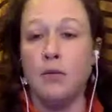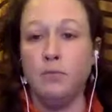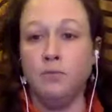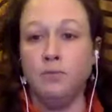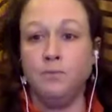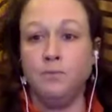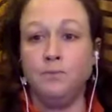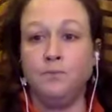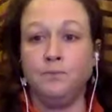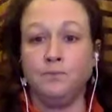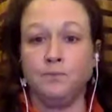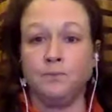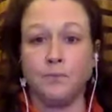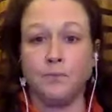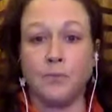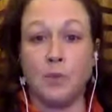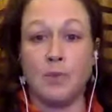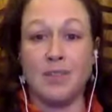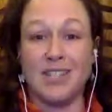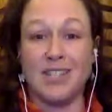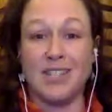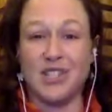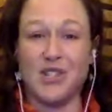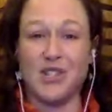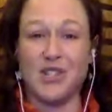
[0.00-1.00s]

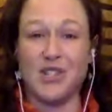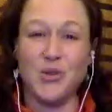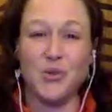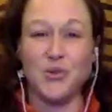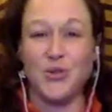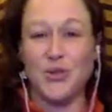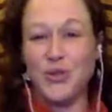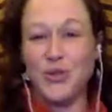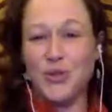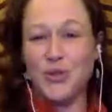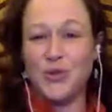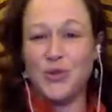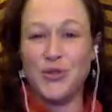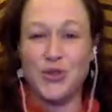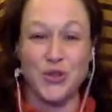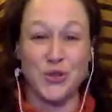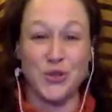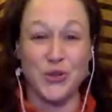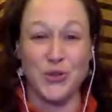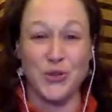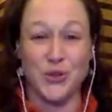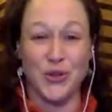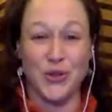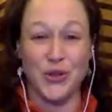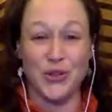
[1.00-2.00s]
This
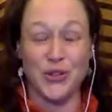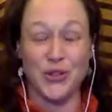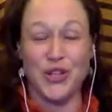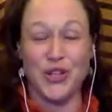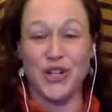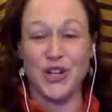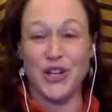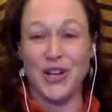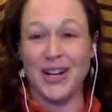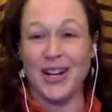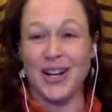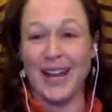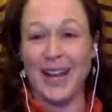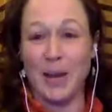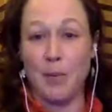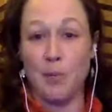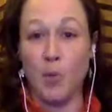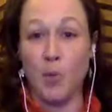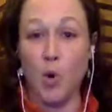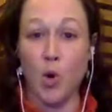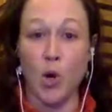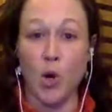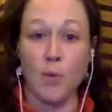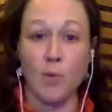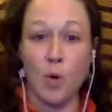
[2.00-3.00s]
do culture and like
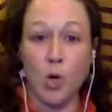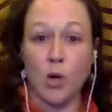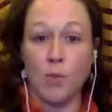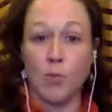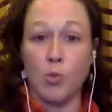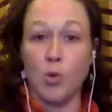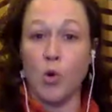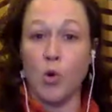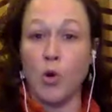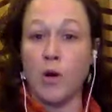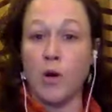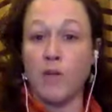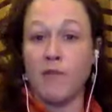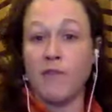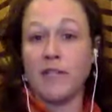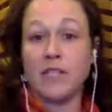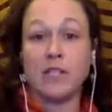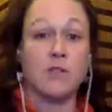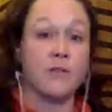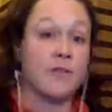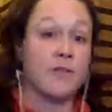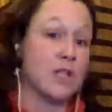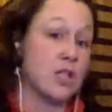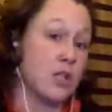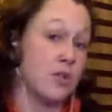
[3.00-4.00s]
more,
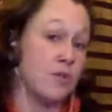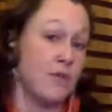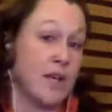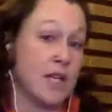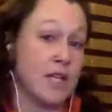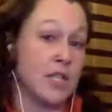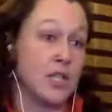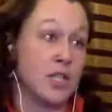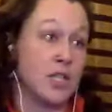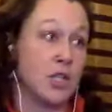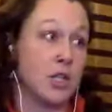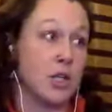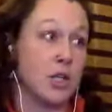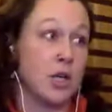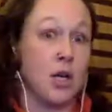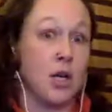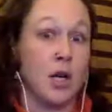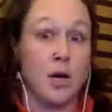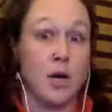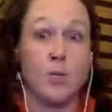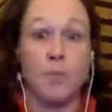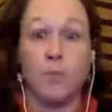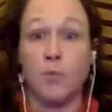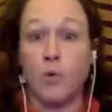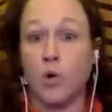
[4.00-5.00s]
faster,
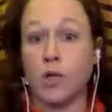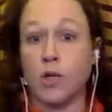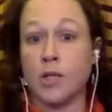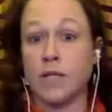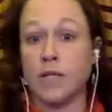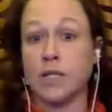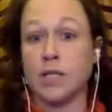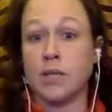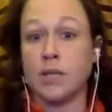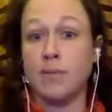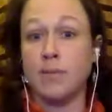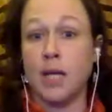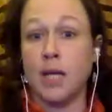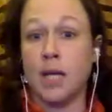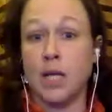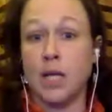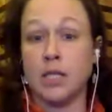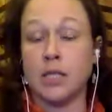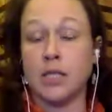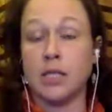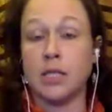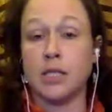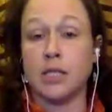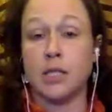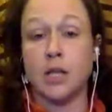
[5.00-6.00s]
more
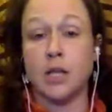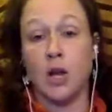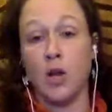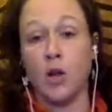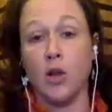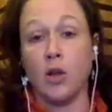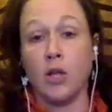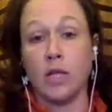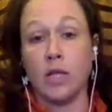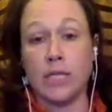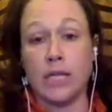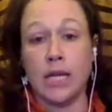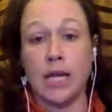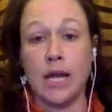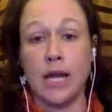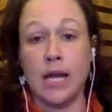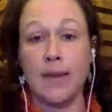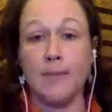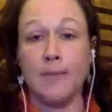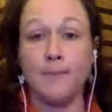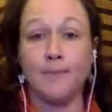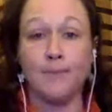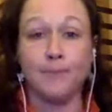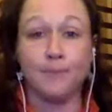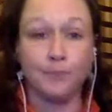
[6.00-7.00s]
stimulus all the
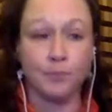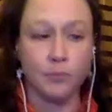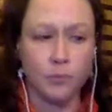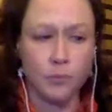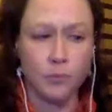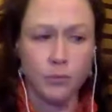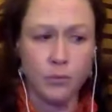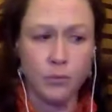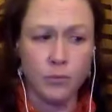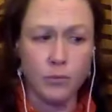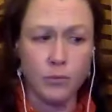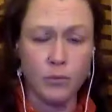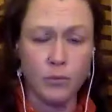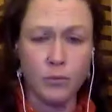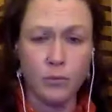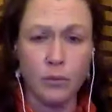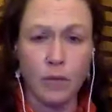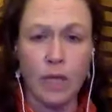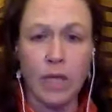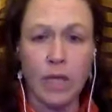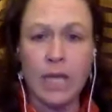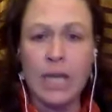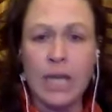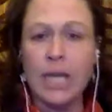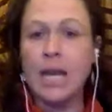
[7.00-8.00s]
time.
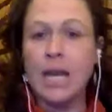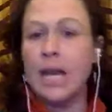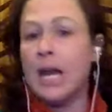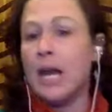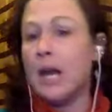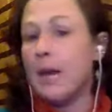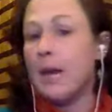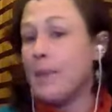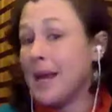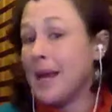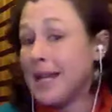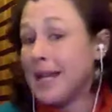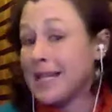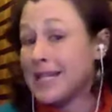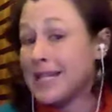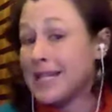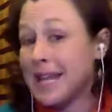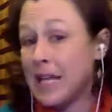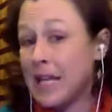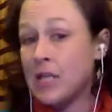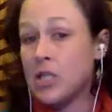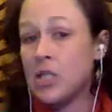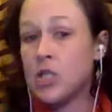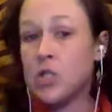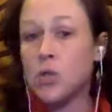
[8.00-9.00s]
It makes
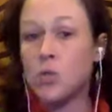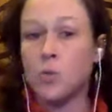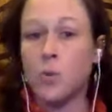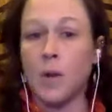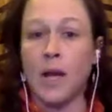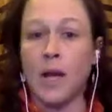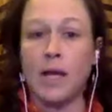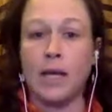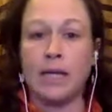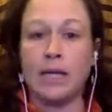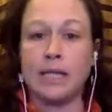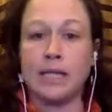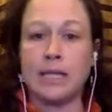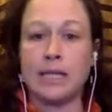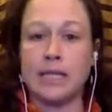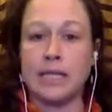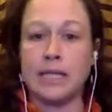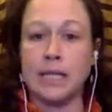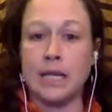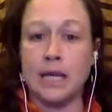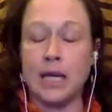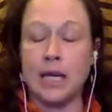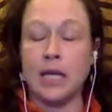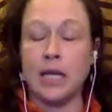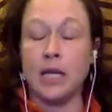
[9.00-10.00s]
sense why, like,
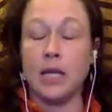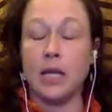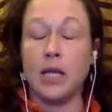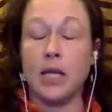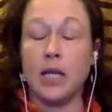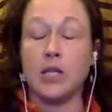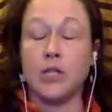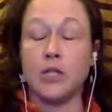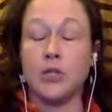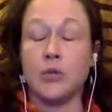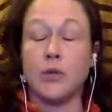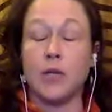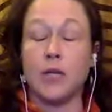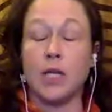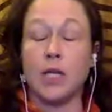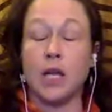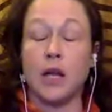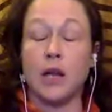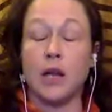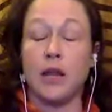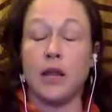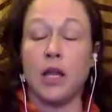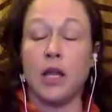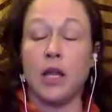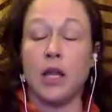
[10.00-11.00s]
sitting and doing
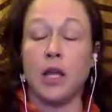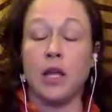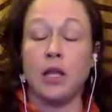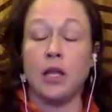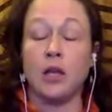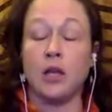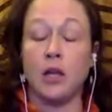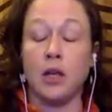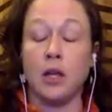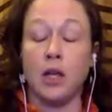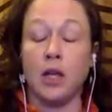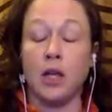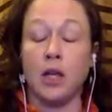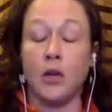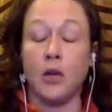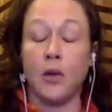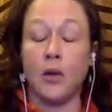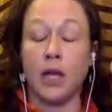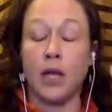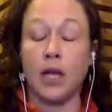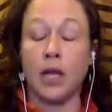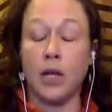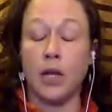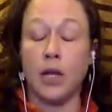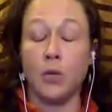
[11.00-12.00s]
nothing and
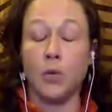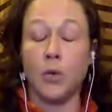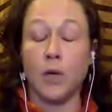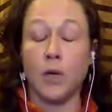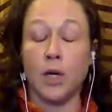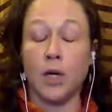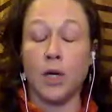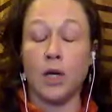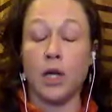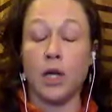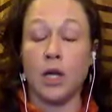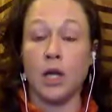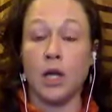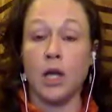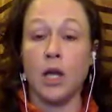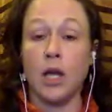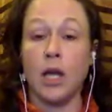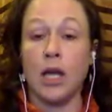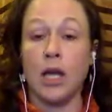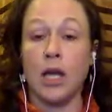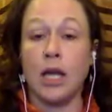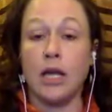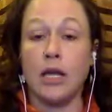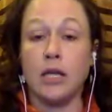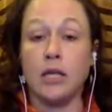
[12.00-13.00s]
going inward
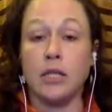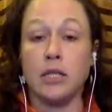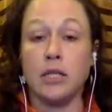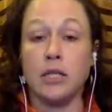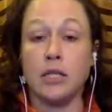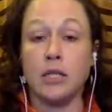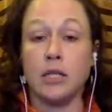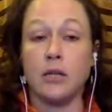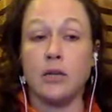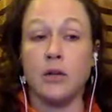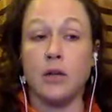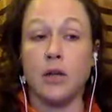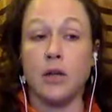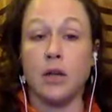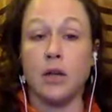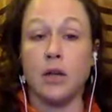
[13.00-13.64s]
is